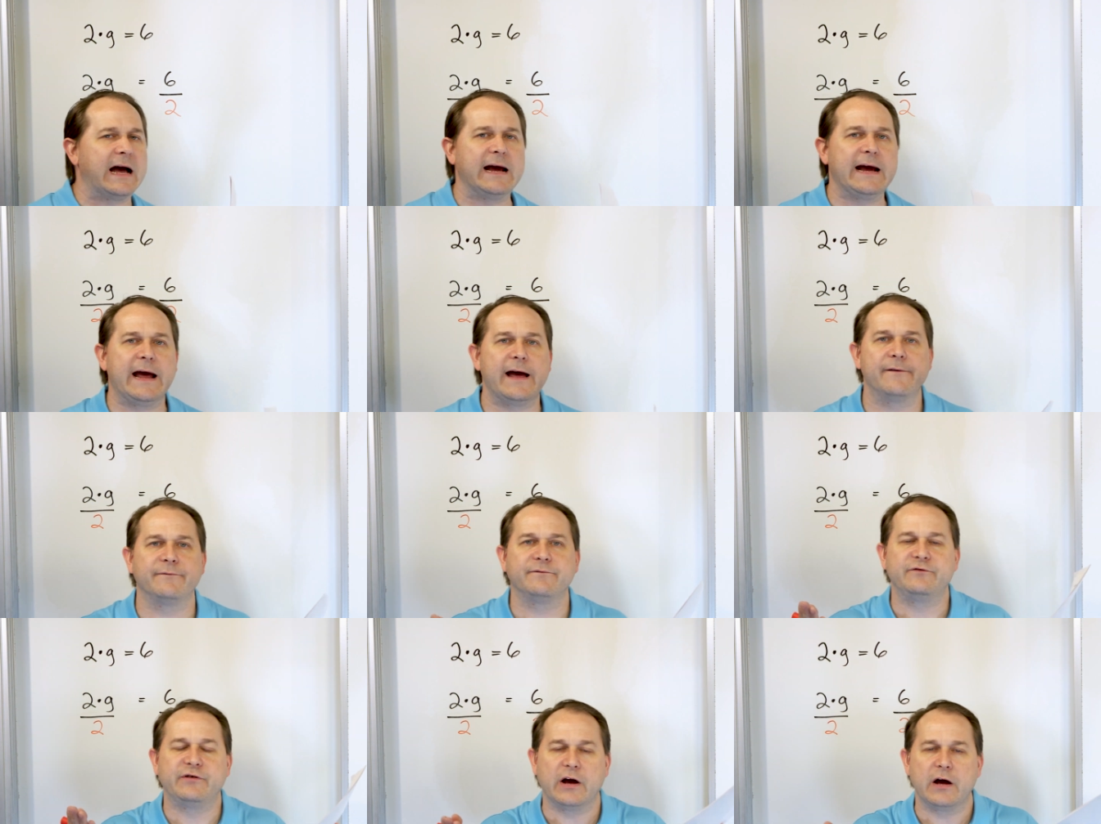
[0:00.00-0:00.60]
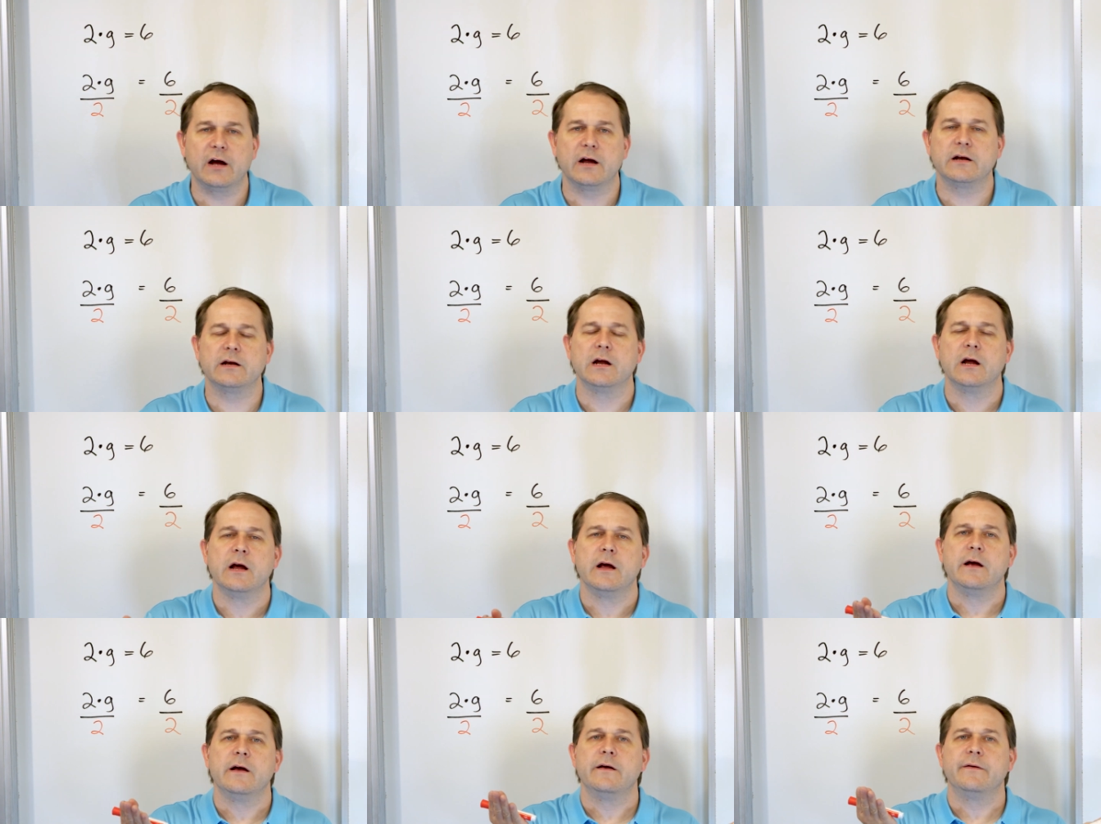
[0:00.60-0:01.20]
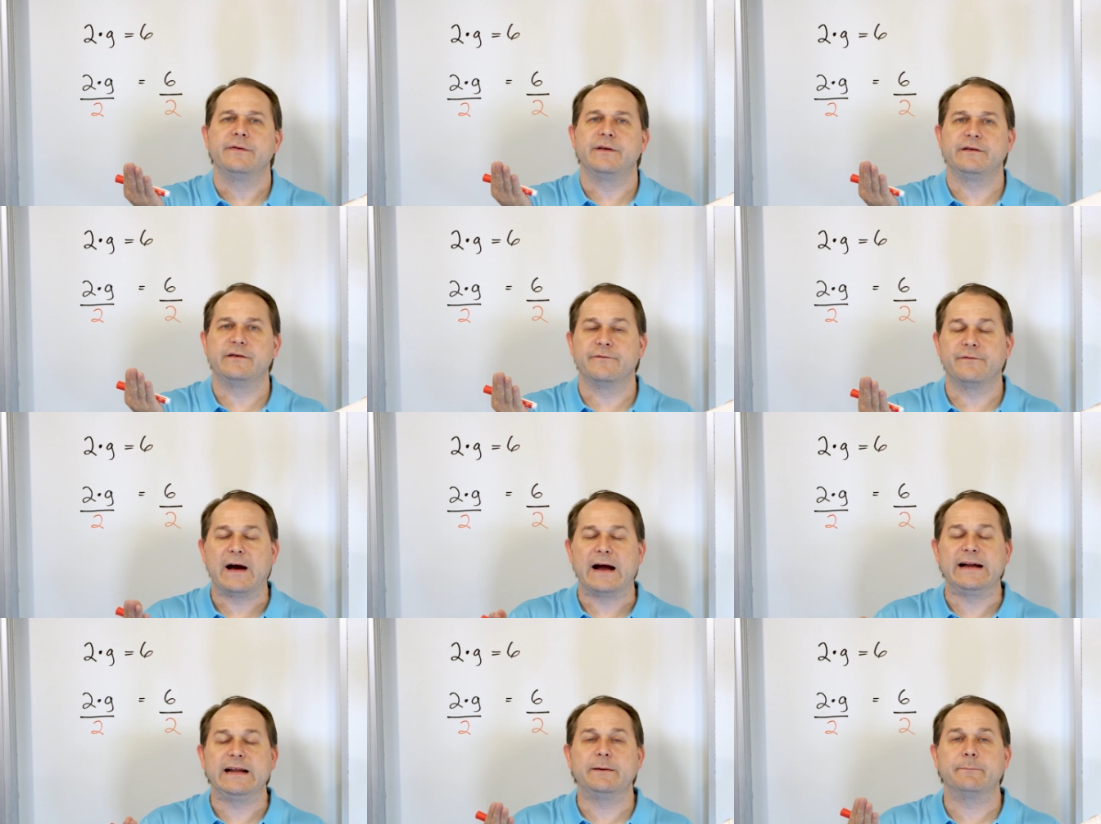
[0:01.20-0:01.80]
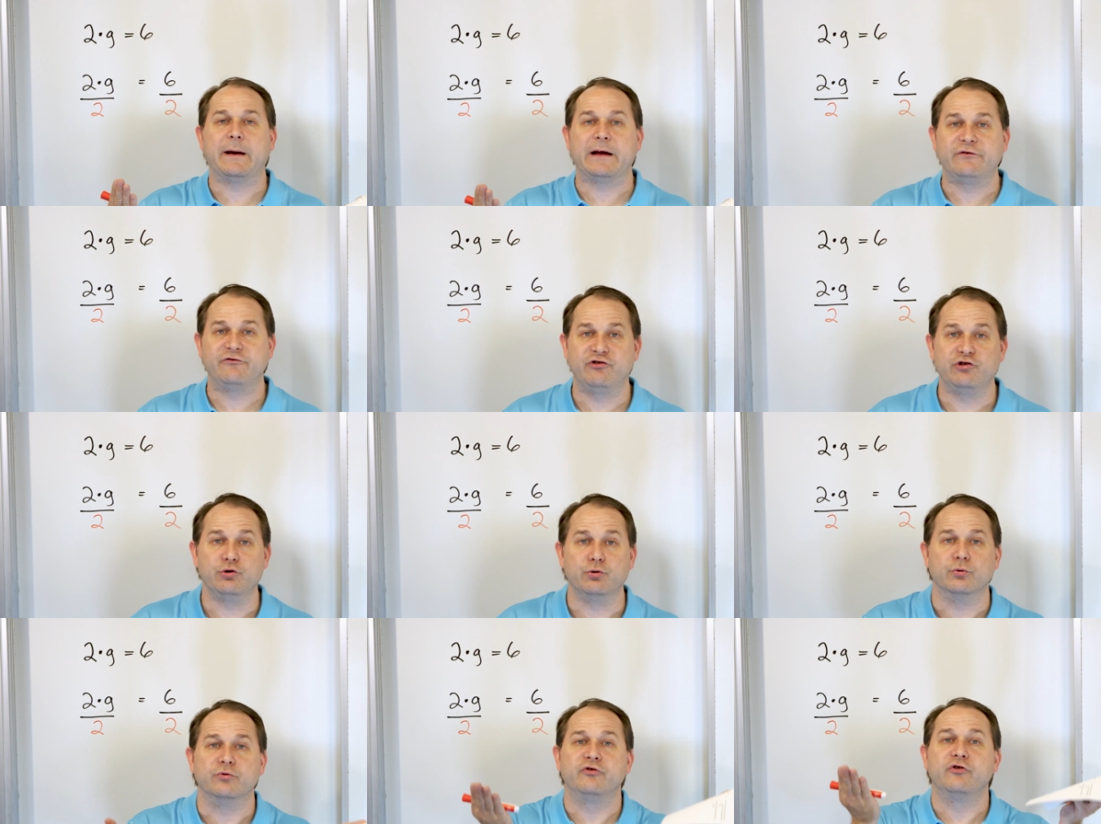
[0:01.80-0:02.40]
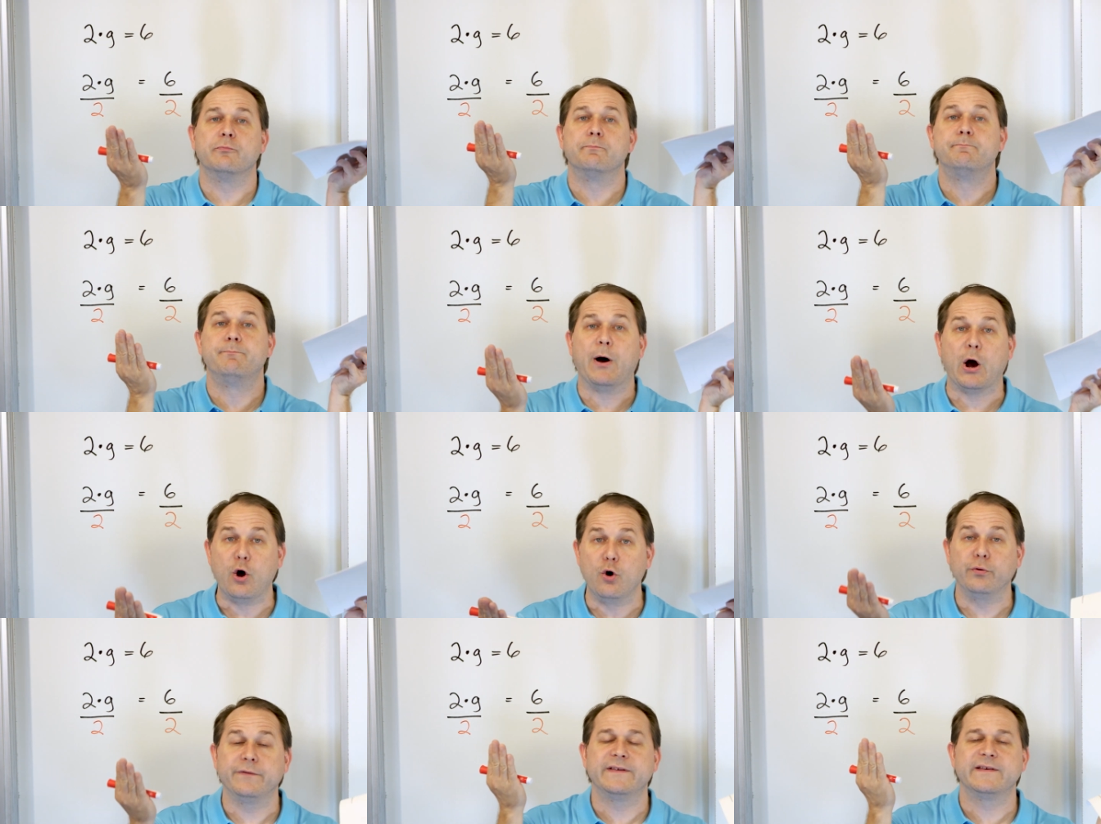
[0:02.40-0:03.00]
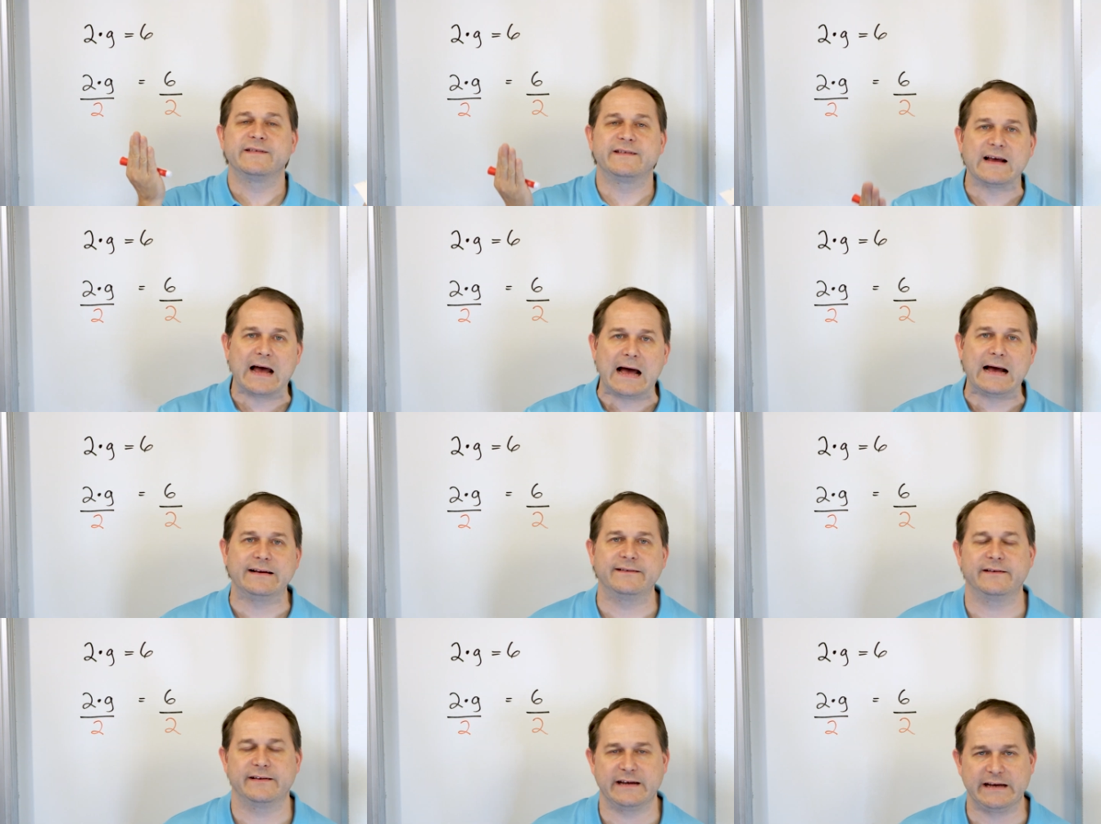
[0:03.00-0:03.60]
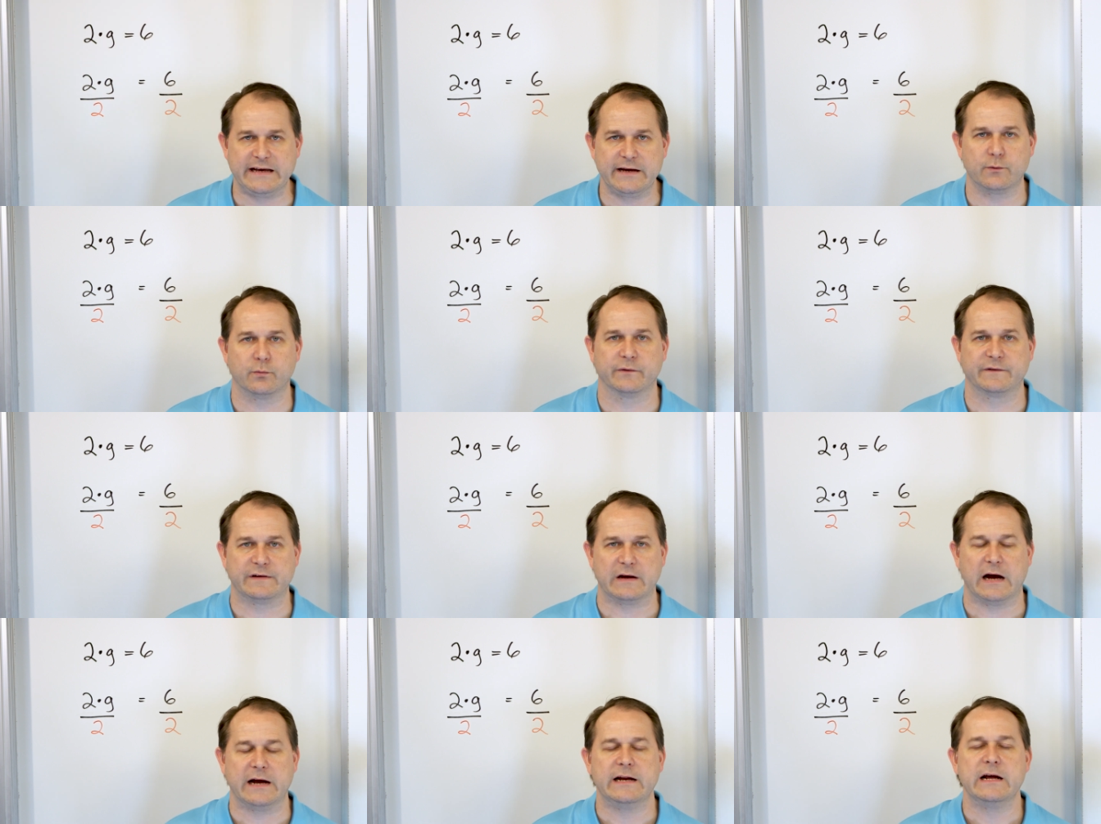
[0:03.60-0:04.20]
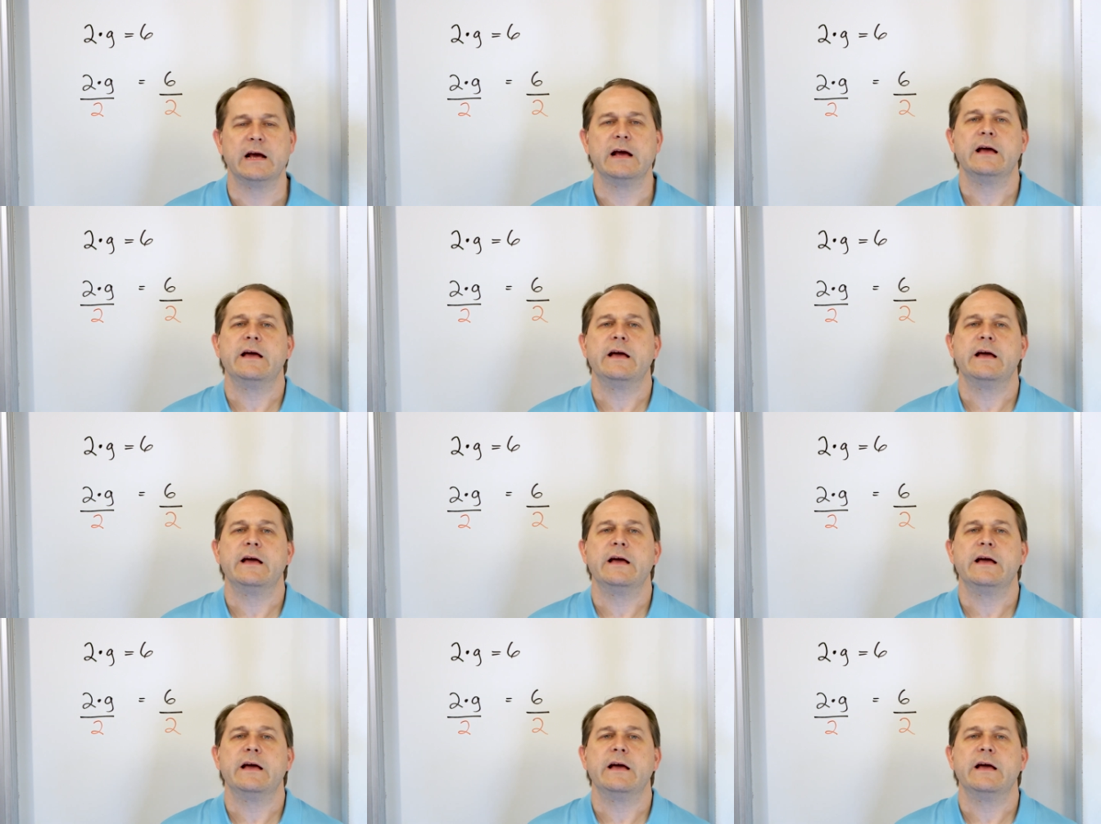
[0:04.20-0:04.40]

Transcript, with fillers: I have done the dividing by 2 to both sides of the equal sign.